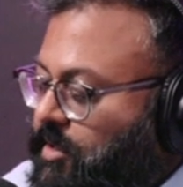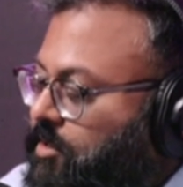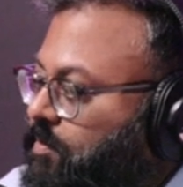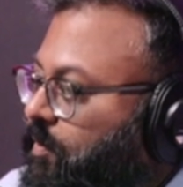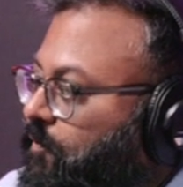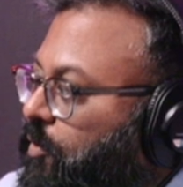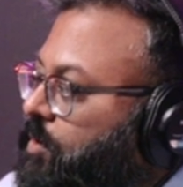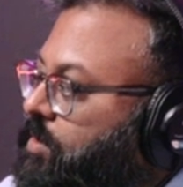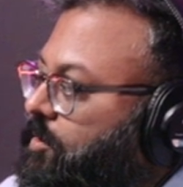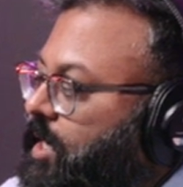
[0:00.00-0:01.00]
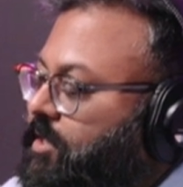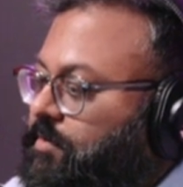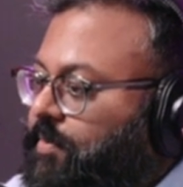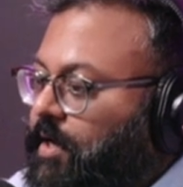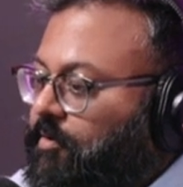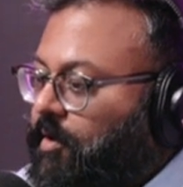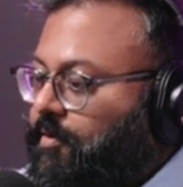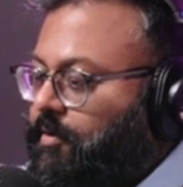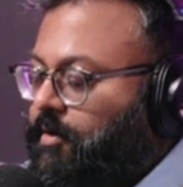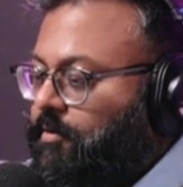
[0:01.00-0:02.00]
like this is performance-related pay
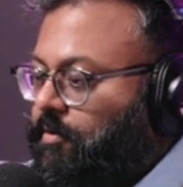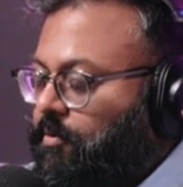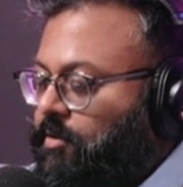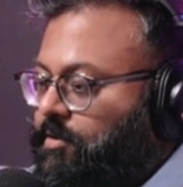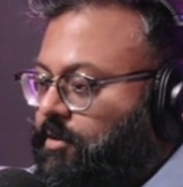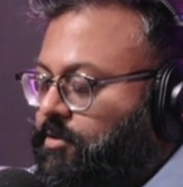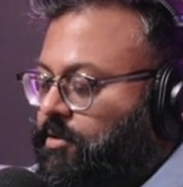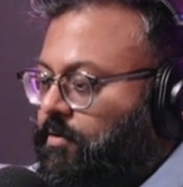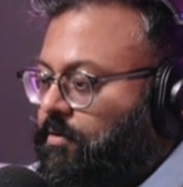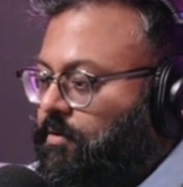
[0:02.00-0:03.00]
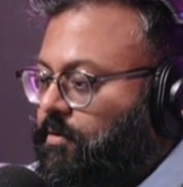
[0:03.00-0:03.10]
rather than an equality issue.